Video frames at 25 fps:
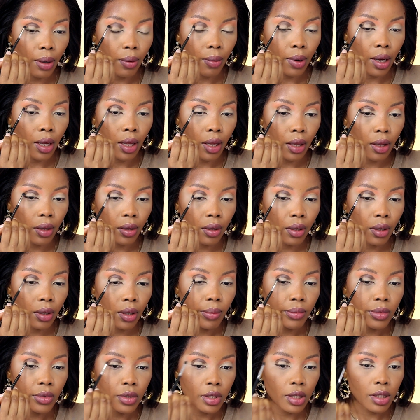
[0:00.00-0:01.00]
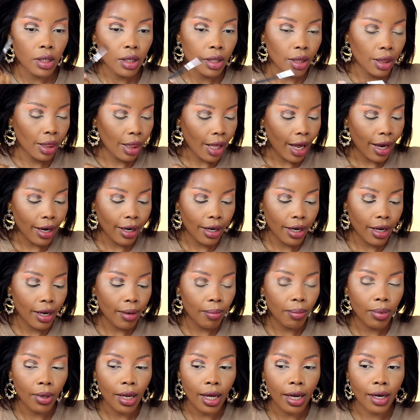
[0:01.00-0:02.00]
well. I'm just lightly
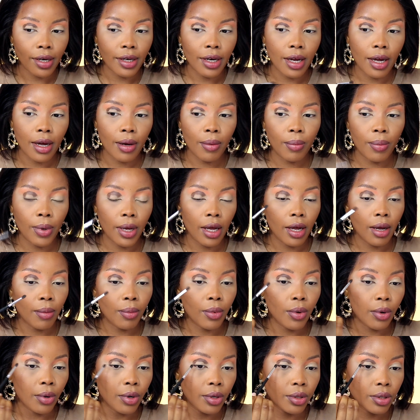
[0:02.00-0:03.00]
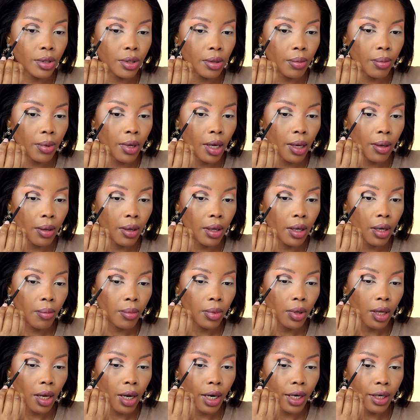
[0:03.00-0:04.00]
applying that where I'm going to be
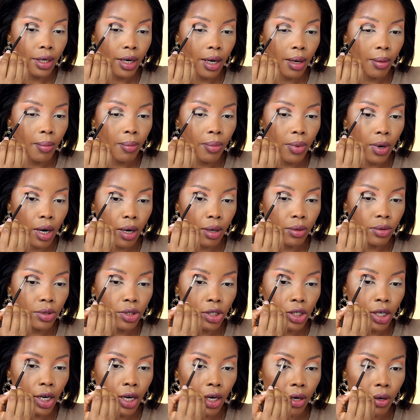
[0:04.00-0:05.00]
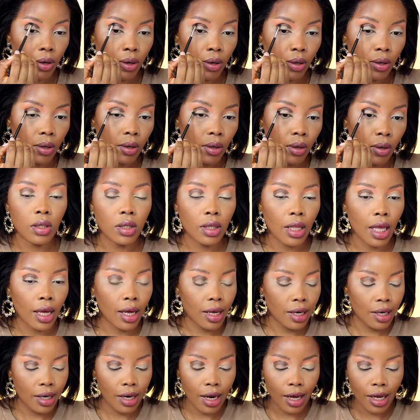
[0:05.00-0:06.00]
applying that brown shade on. It's like
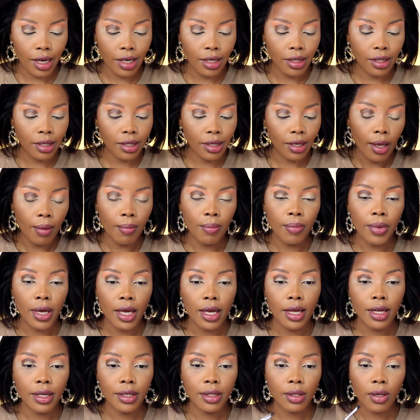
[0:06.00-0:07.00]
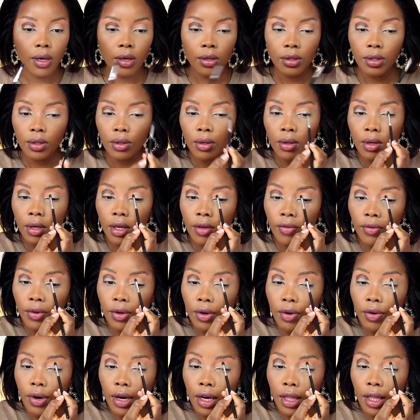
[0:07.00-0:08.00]
a nice base. Also, if you're
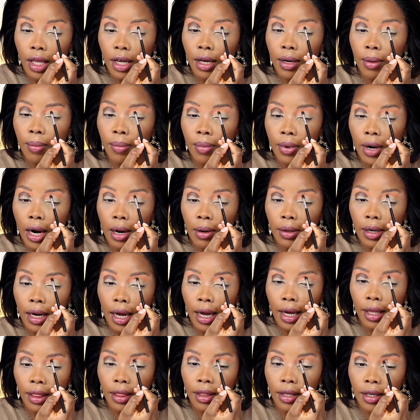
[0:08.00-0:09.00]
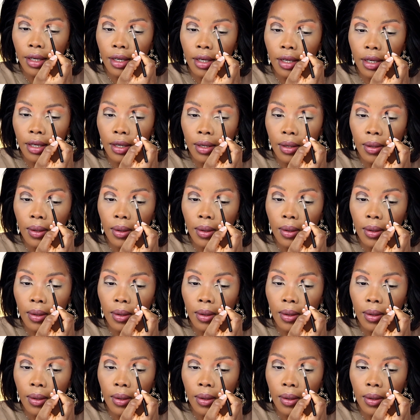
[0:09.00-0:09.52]
creating like a brown eye look,